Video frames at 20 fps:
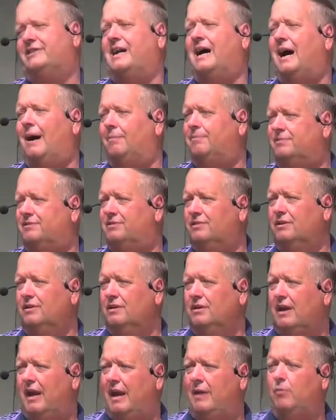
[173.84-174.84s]
cops,
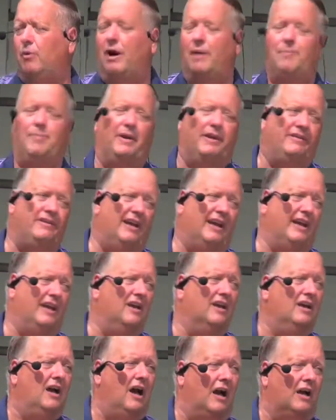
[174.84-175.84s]
NYPD,
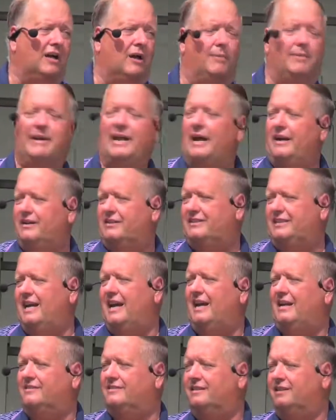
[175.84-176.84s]
are coming down the
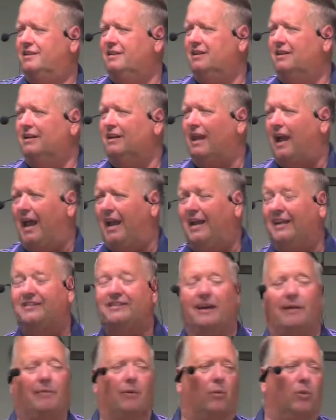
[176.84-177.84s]
stairs. And they
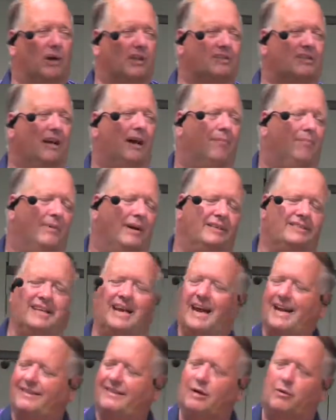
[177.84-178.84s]
send me, what's up? I said,
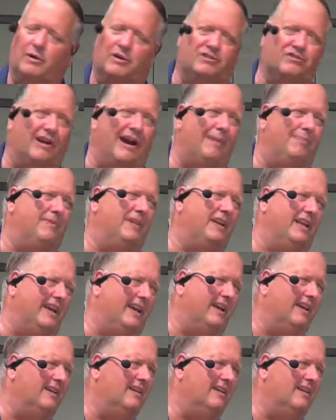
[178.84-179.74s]
I think we're trapped in here.